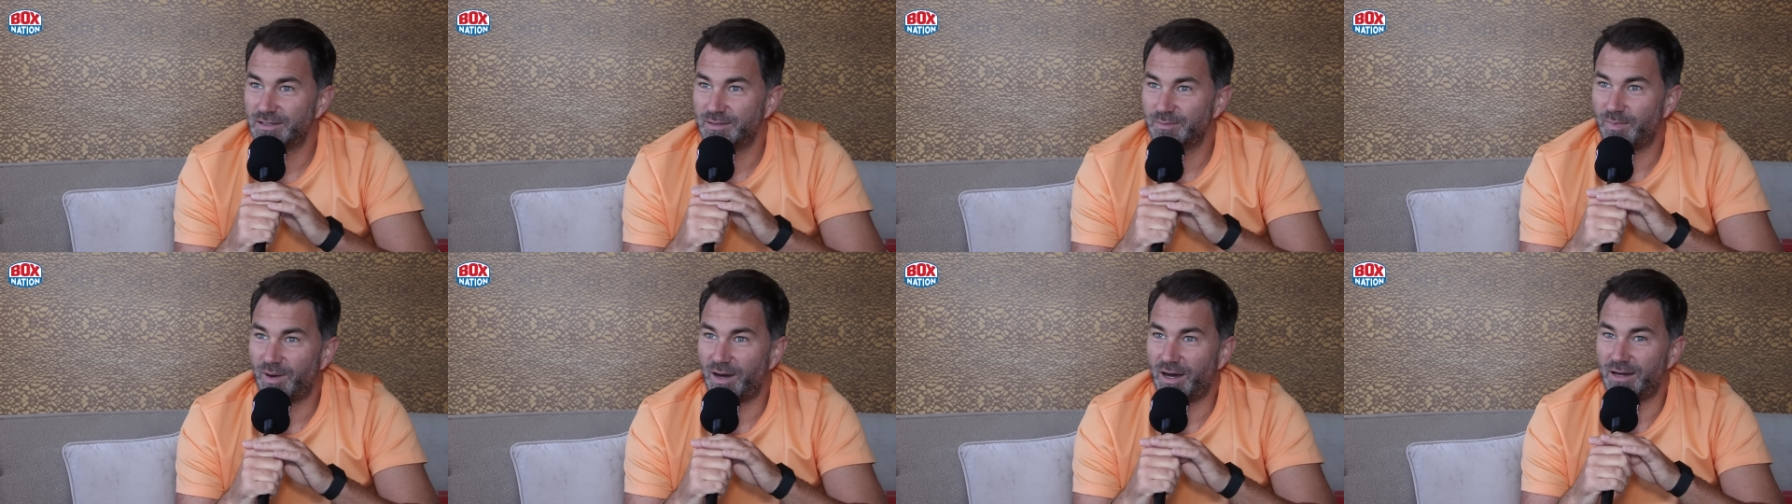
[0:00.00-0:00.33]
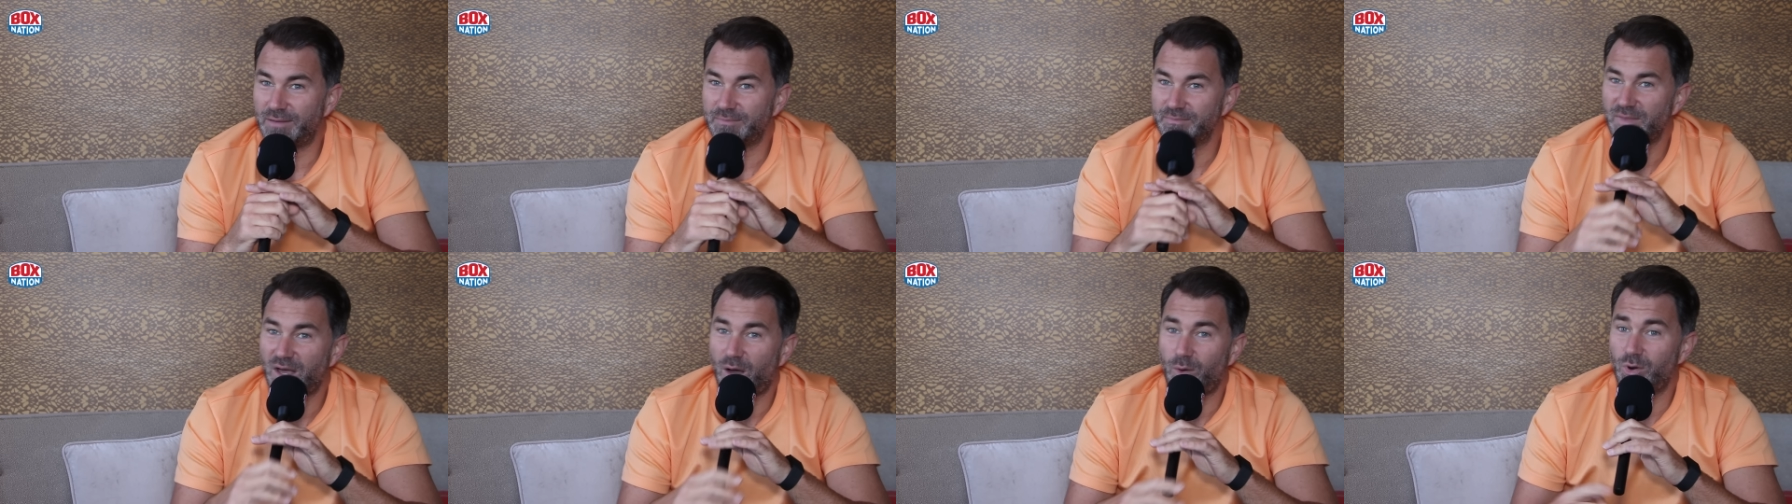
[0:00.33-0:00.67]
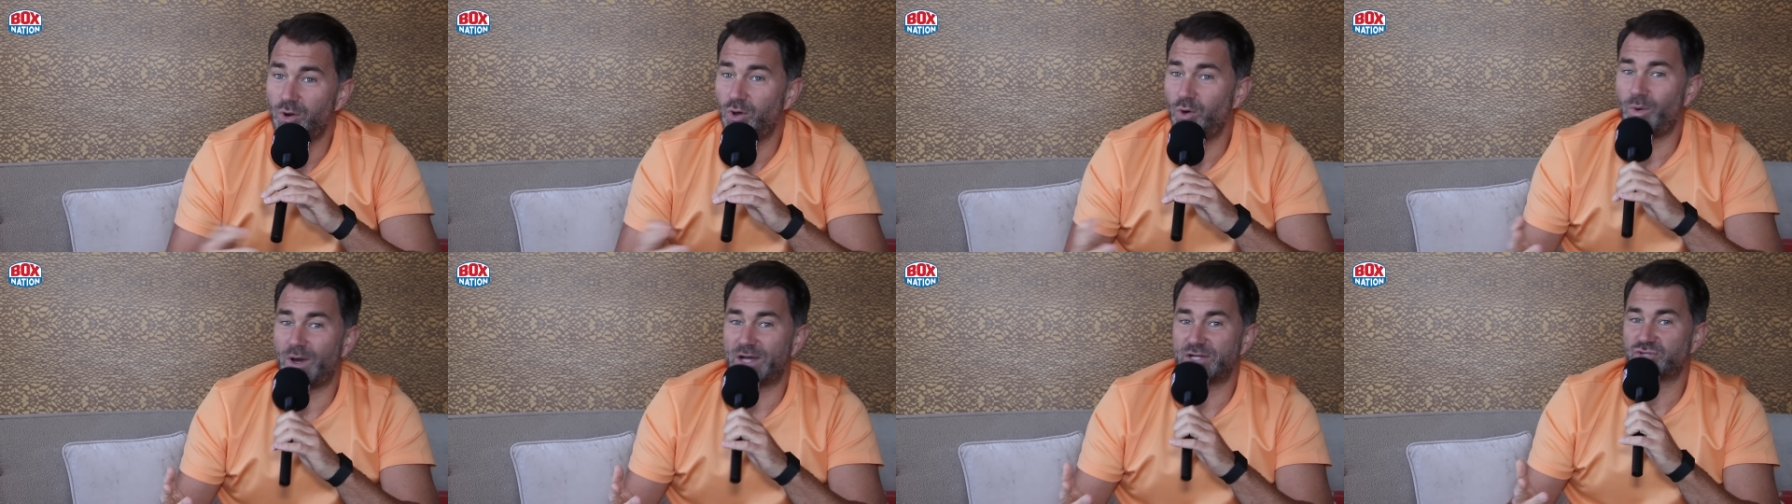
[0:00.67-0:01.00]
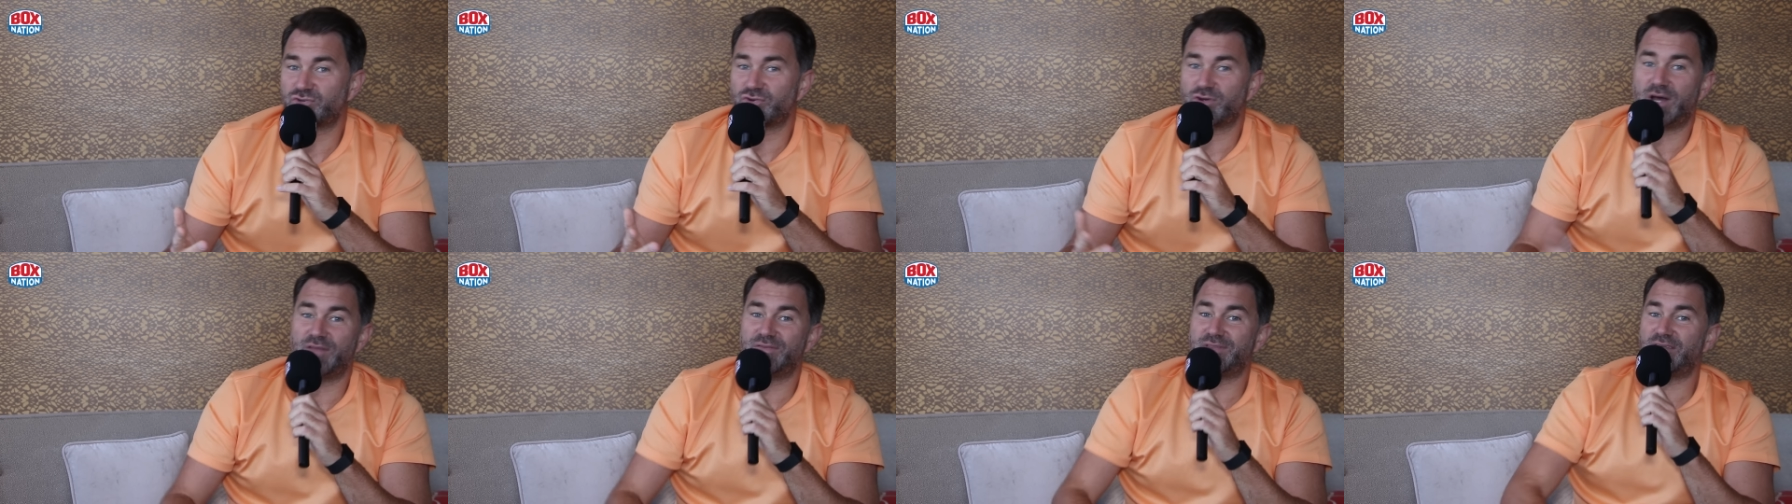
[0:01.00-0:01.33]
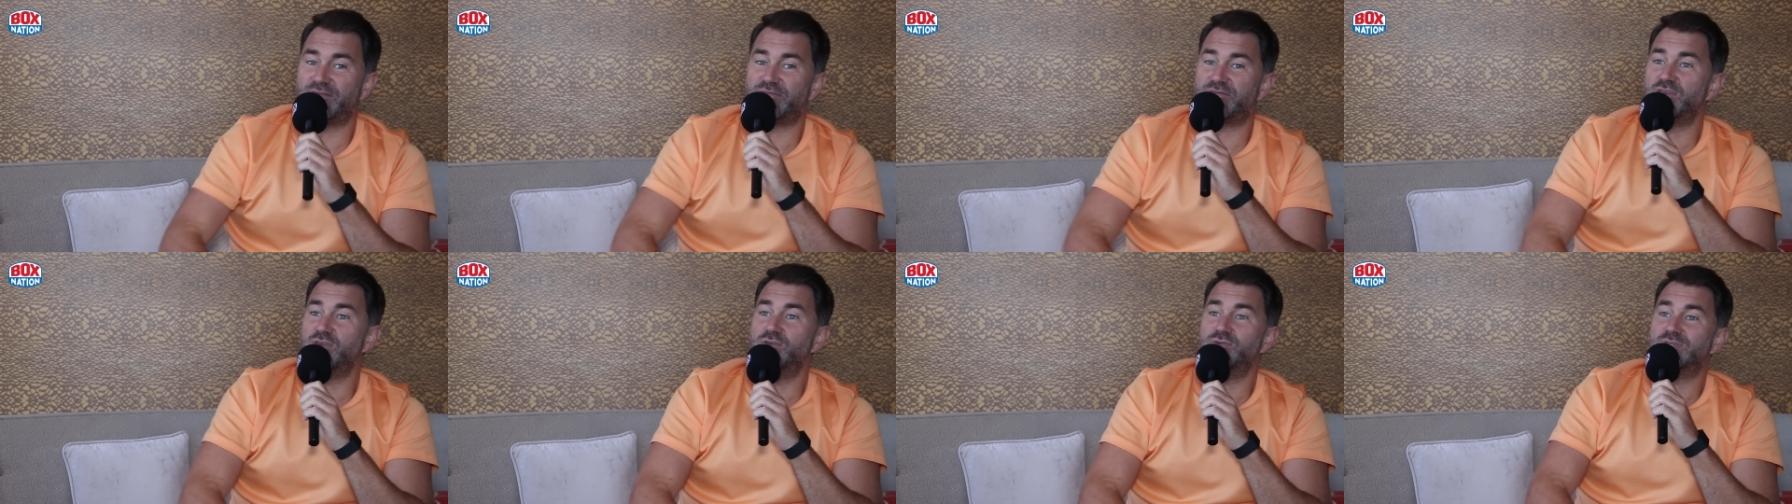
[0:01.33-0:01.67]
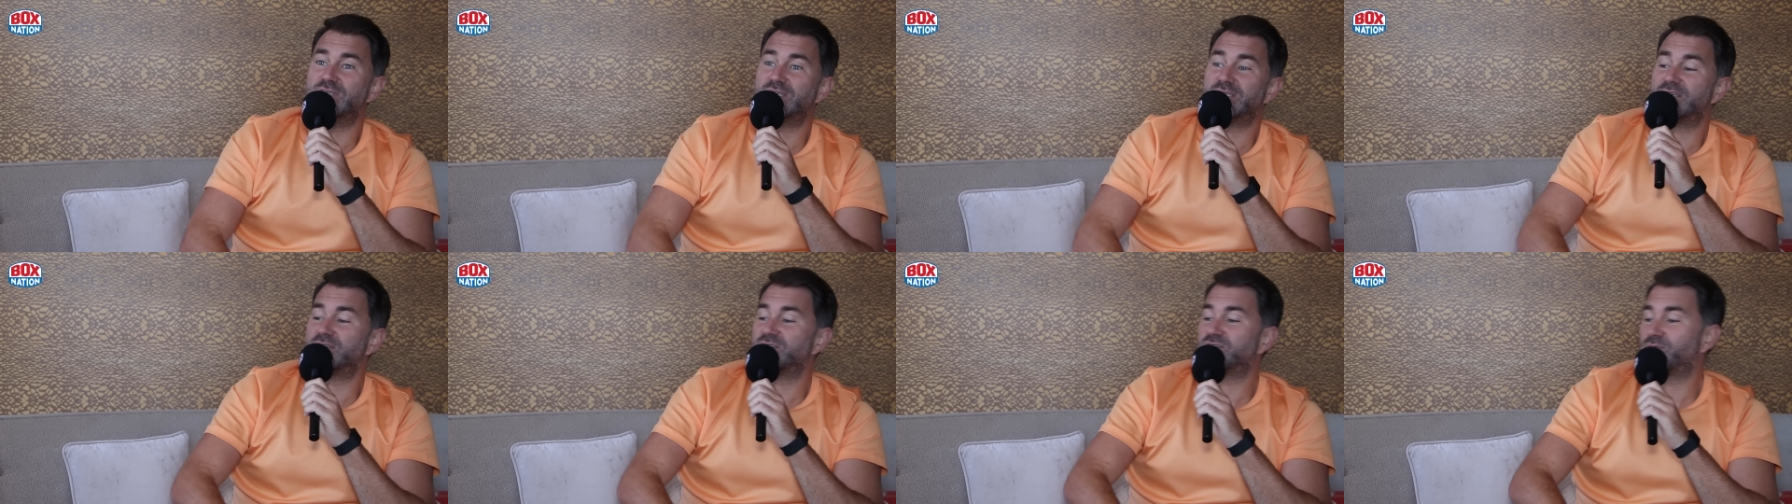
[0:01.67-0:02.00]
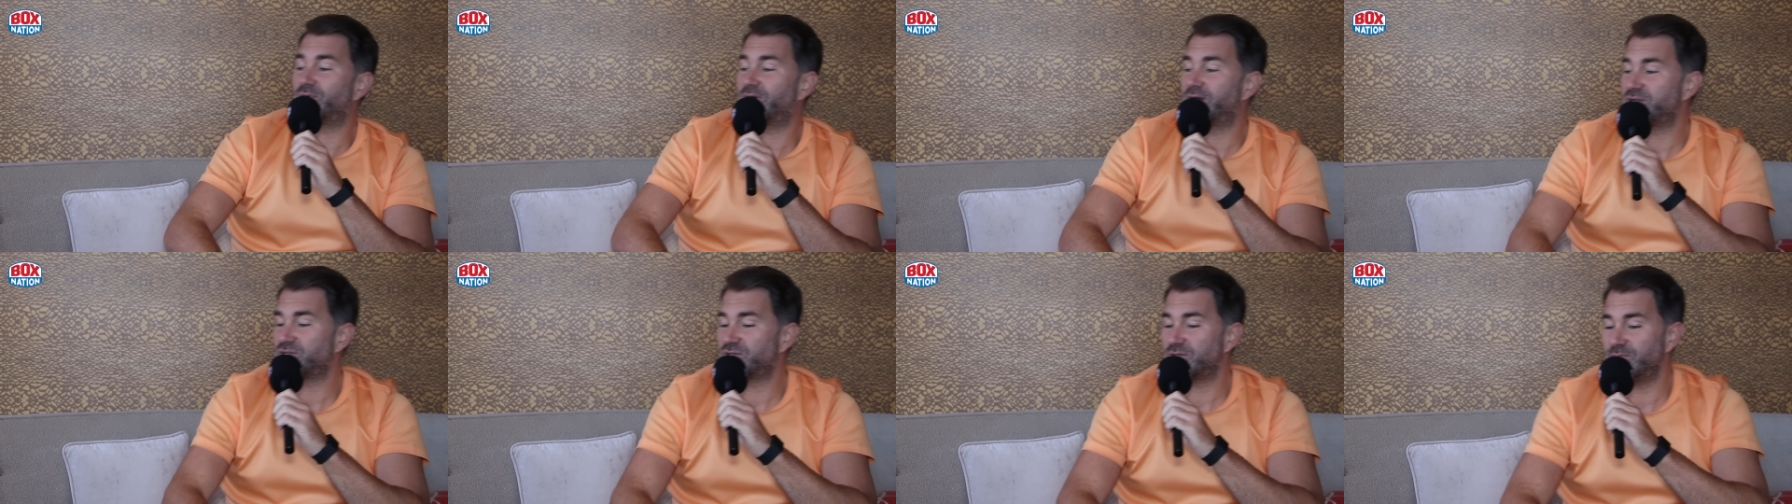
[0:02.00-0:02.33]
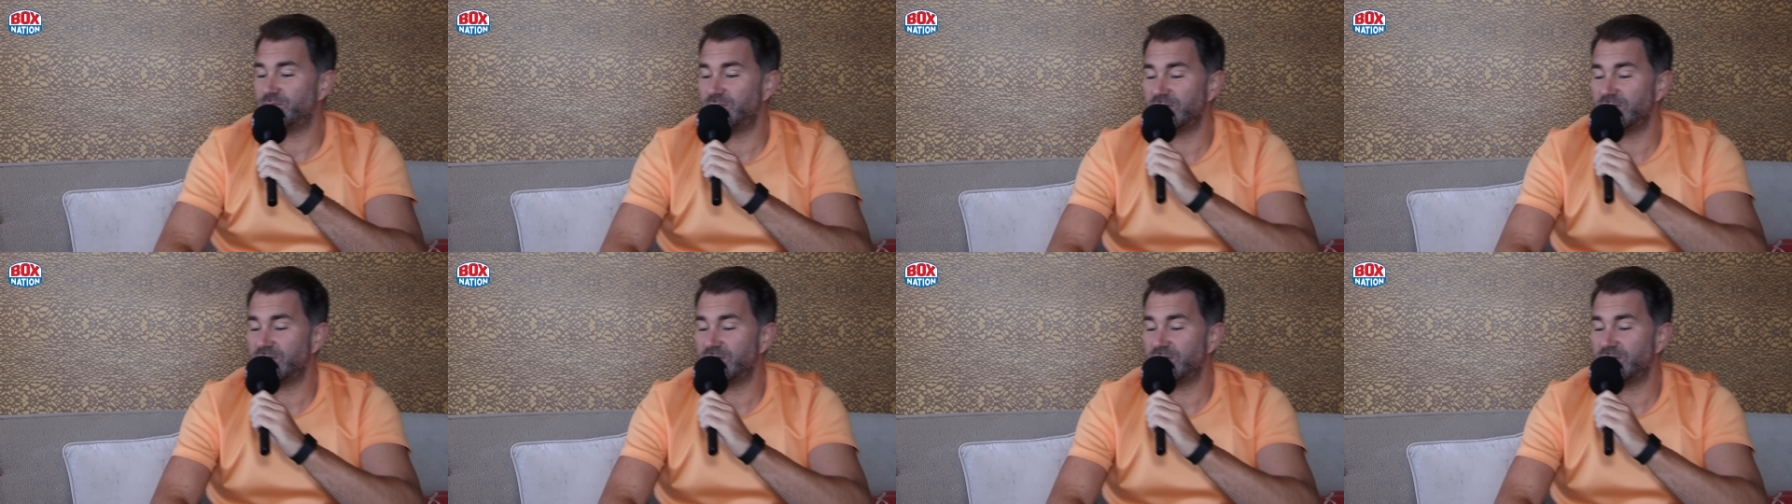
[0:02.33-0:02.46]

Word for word: But I will always try and diffuse the situation